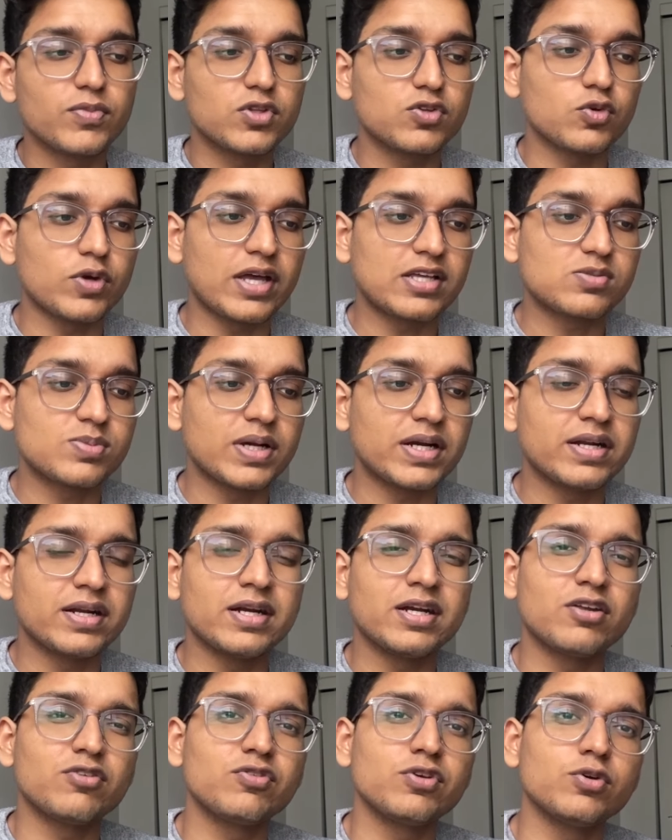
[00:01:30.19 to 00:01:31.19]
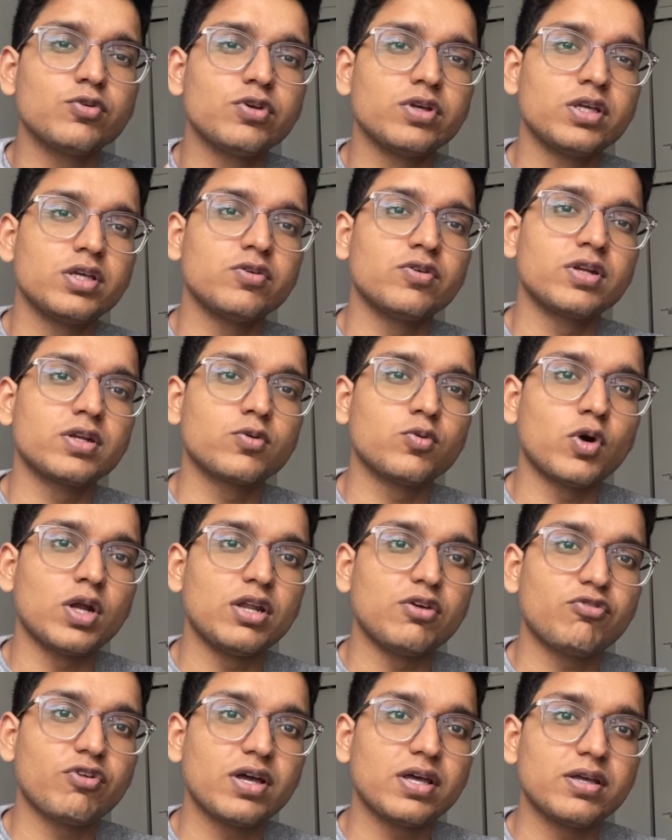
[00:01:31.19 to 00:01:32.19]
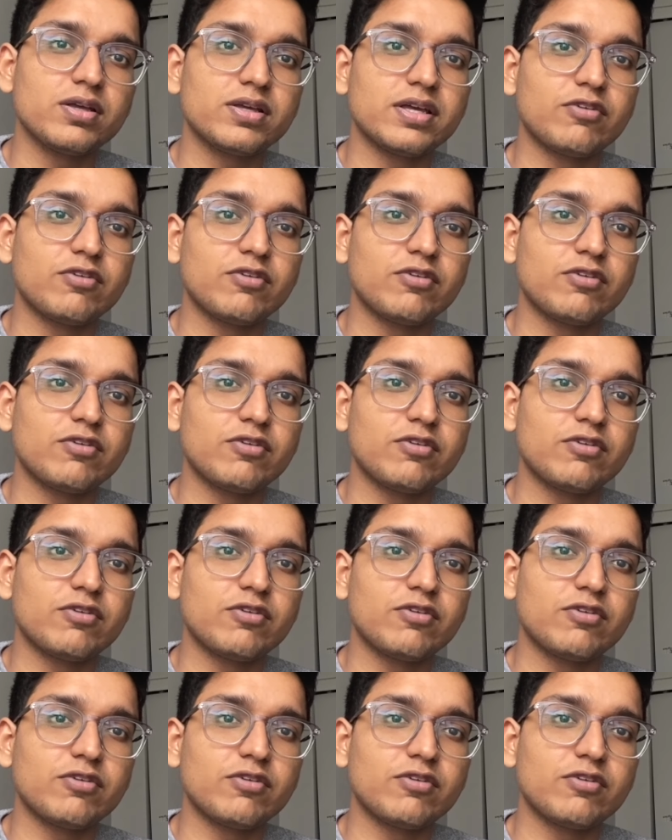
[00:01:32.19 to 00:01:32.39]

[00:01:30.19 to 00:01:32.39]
So expedited interview, you will qualify